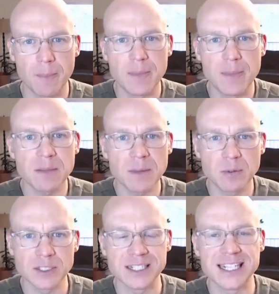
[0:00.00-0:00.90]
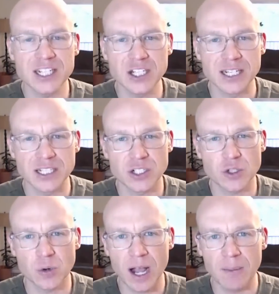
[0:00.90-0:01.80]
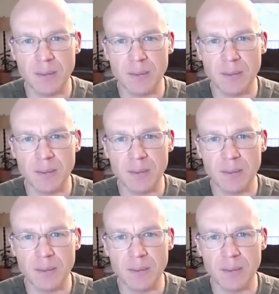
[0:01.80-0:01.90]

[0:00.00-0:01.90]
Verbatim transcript: many people's addiction is trauma.